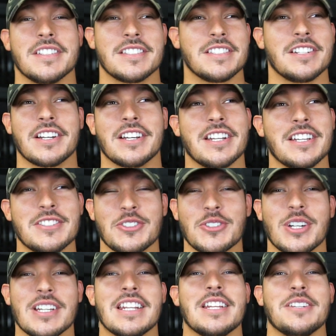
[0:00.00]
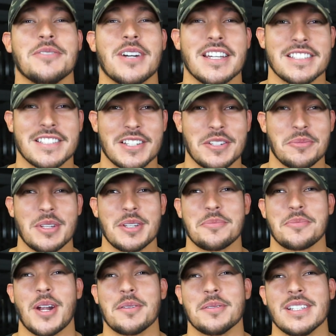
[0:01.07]
You're going to enjoy it anyway. It's going to be
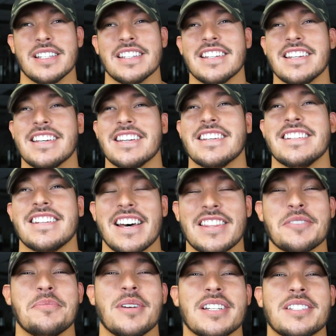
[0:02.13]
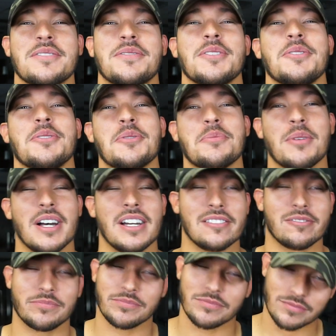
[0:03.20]
probably not the best food,
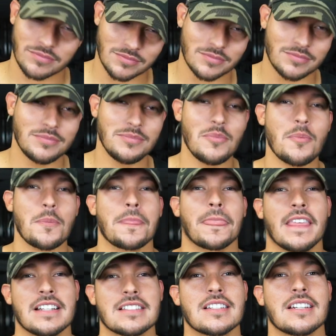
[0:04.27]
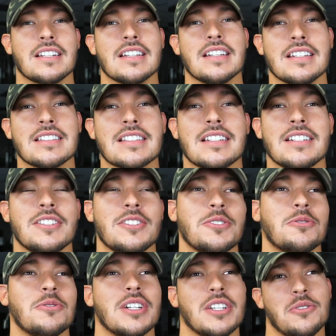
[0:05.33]
but it's gonna
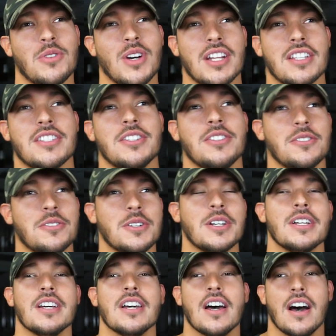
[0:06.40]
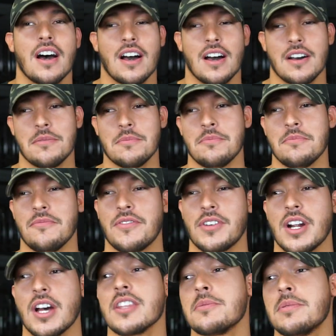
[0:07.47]
do what you want it to do.
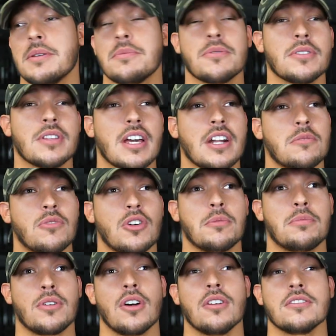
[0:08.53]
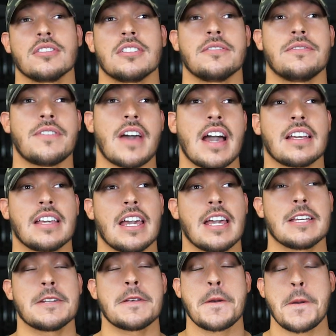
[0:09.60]
For other people that are more prone to fat
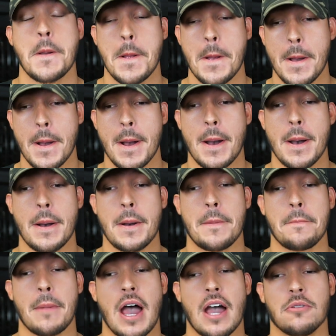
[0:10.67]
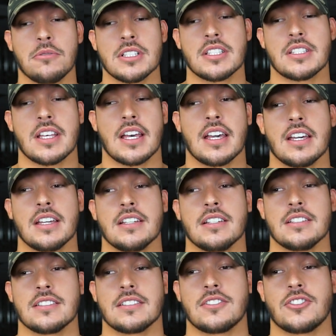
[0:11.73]
gain, I would
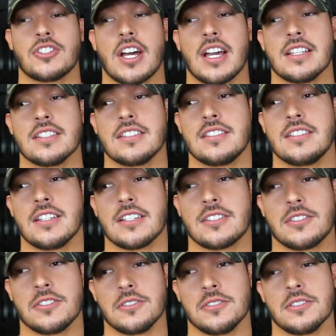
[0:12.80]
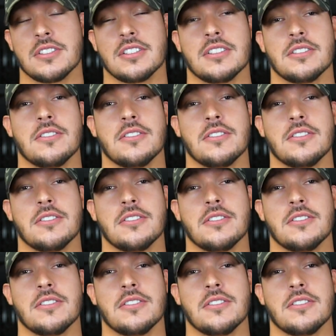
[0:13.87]
say try and stick to